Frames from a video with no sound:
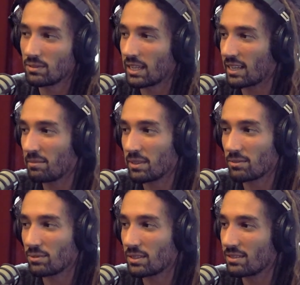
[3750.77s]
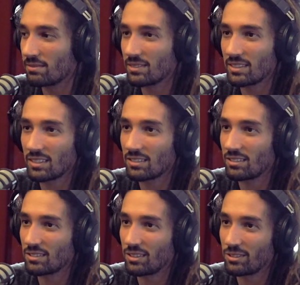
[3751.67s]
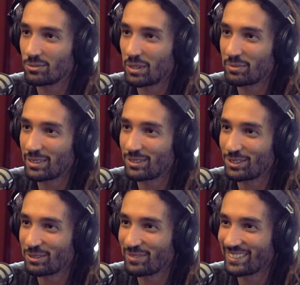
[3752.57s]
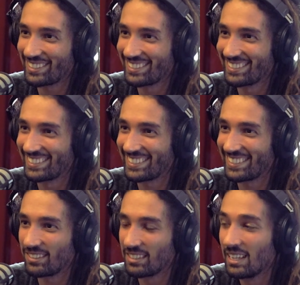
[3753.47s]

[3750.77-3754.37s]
Like, I make $600 on my Patreon a month, you know,